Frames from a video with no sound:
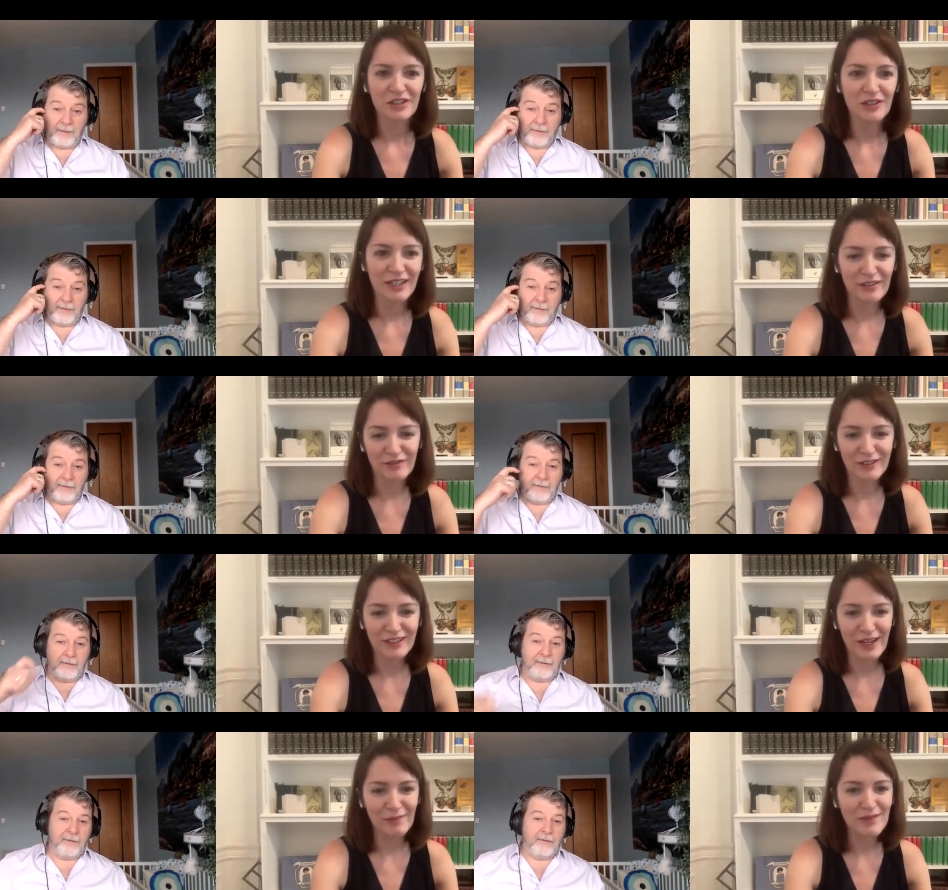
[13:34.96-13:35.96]
Speaker 1: creative
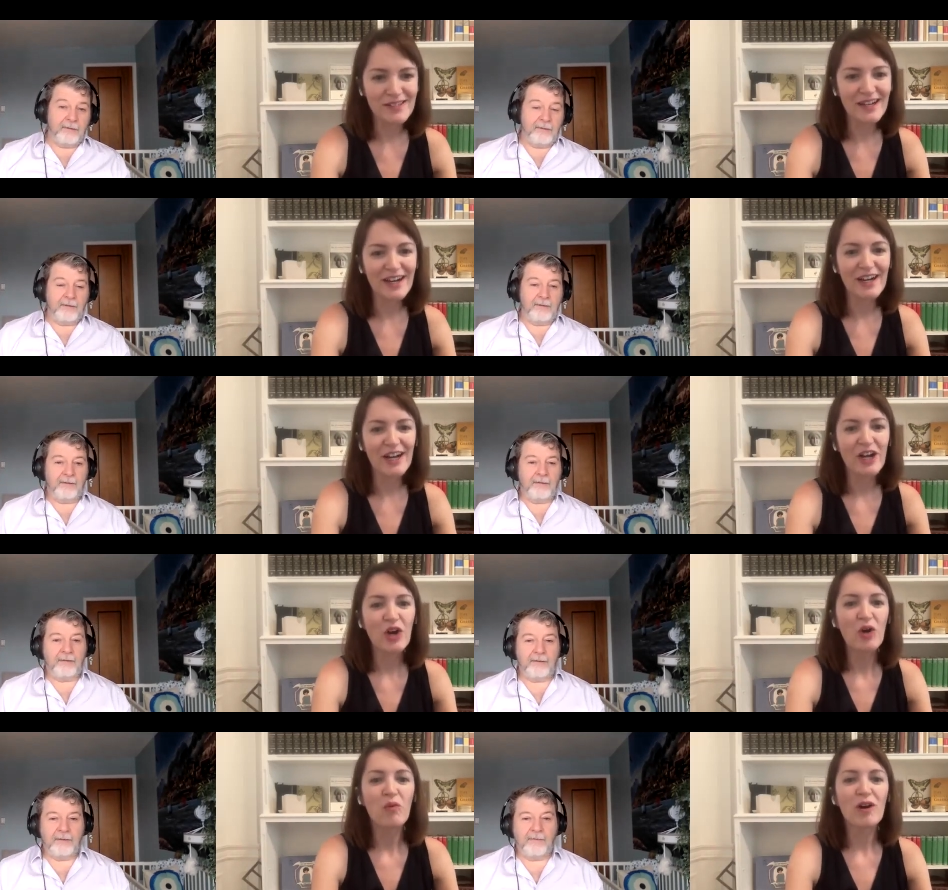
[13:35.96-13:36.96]
names. Uh,
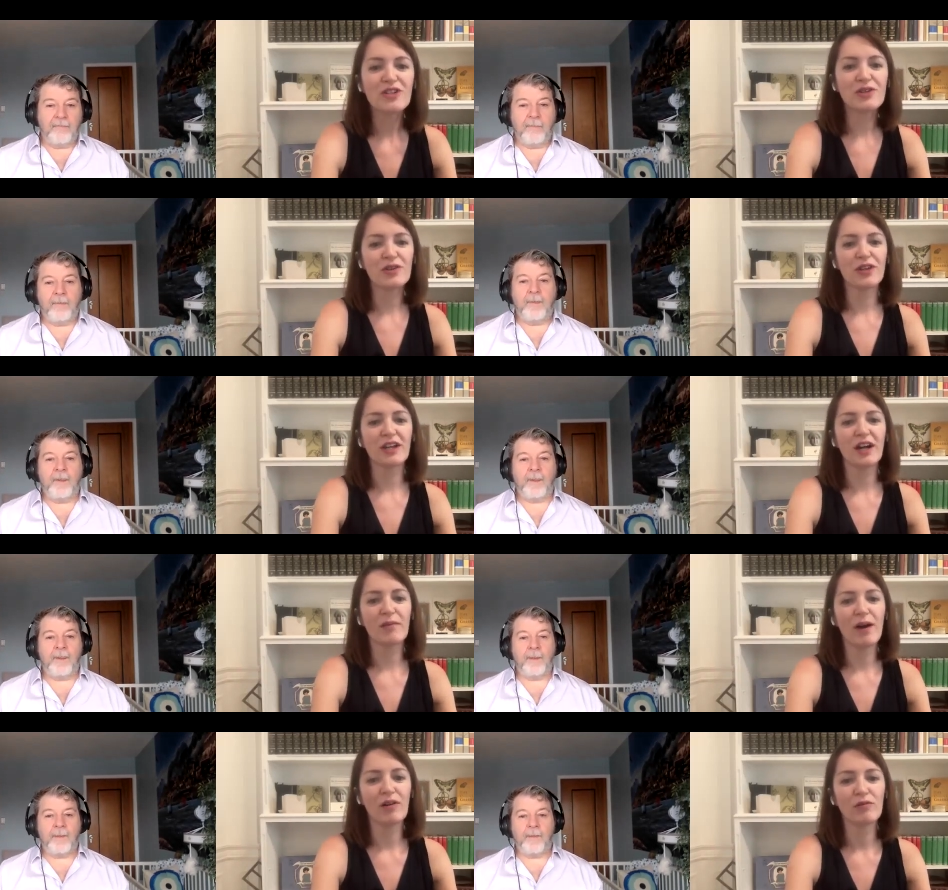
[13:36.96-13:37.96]
what do you think
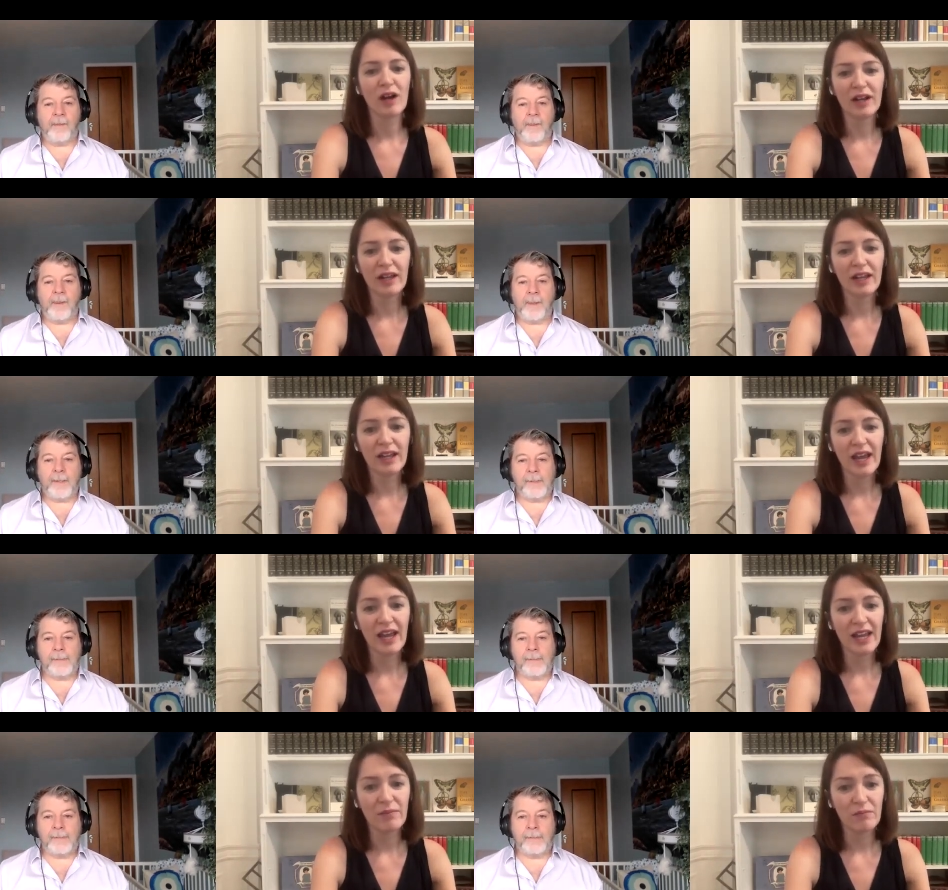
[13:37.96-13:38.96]
about writing
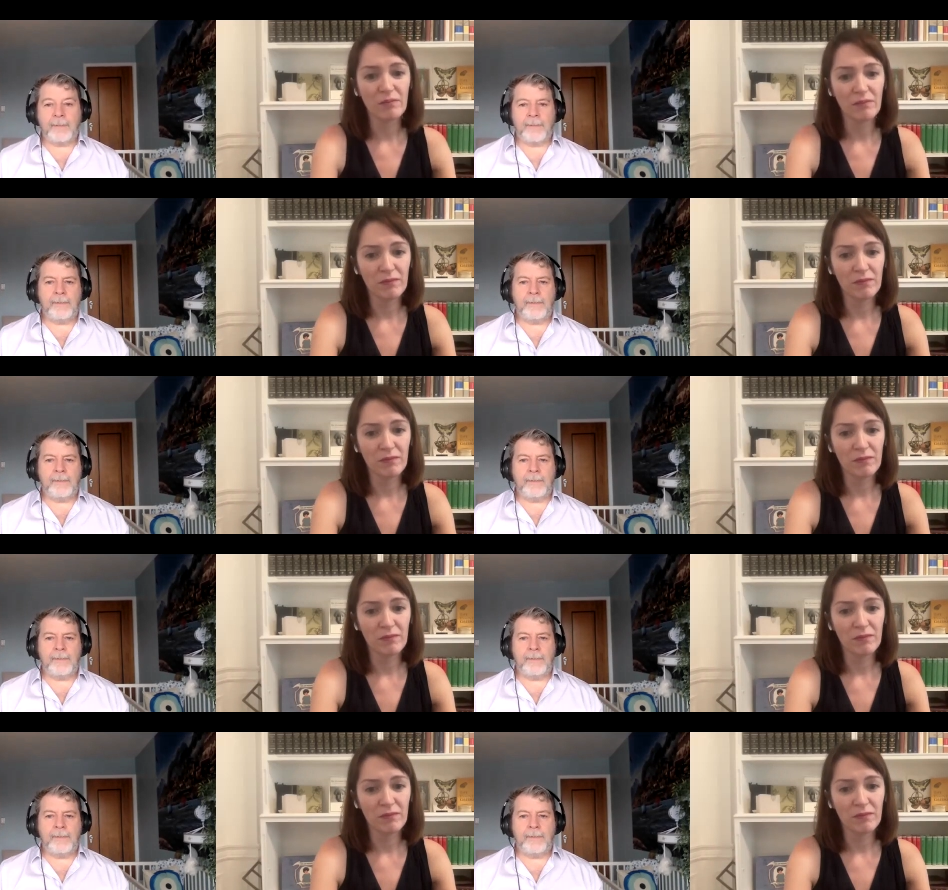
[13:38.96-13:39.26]
a